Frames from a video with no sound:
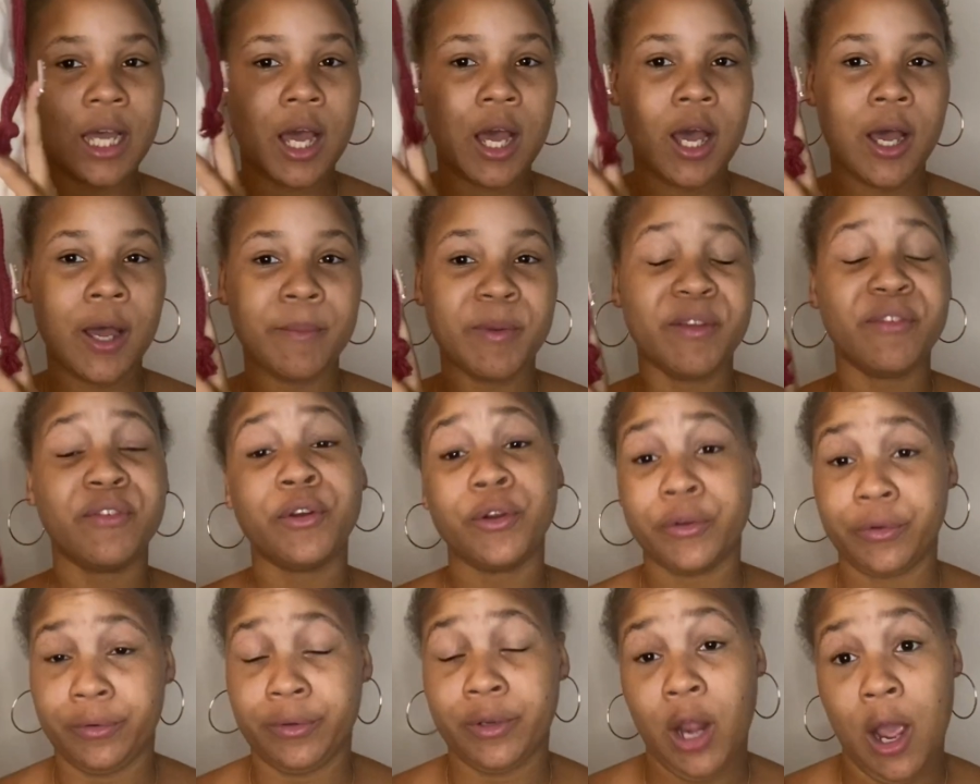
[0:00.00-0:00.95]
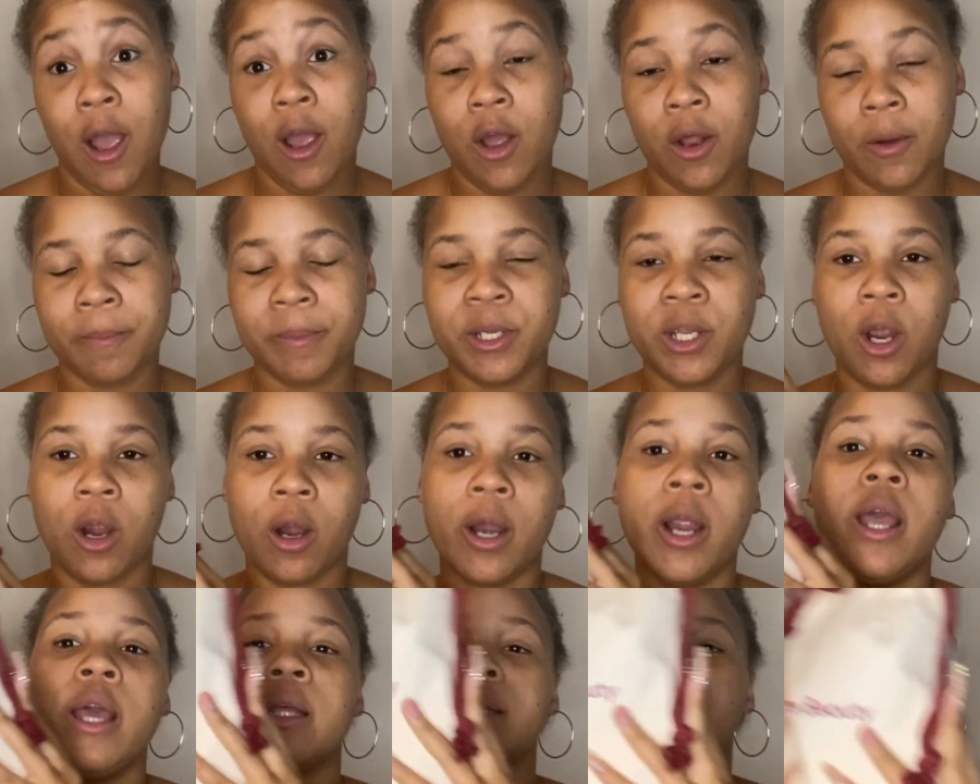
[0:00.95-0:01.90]
if you're not on PR,
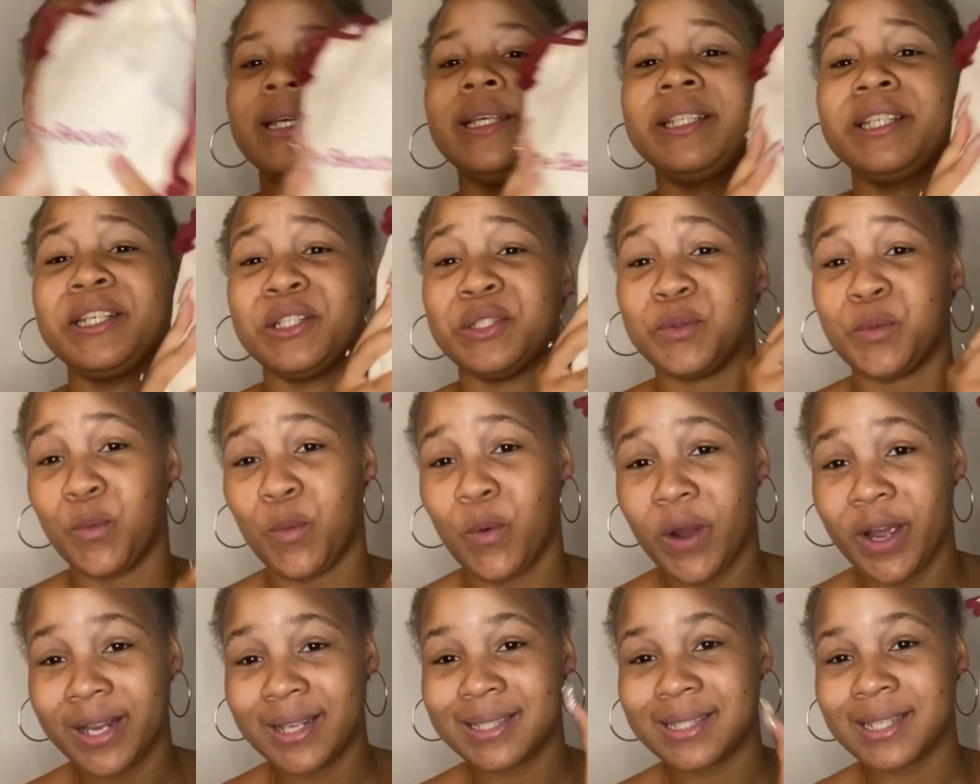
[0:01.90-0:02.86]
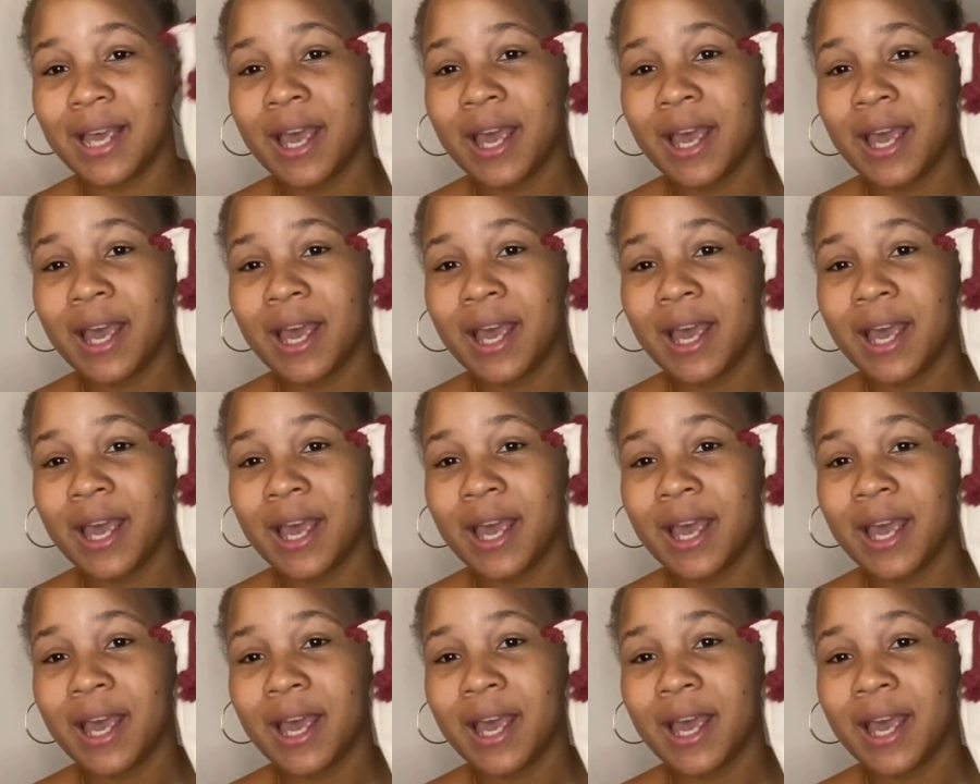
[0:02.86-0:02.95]
this is what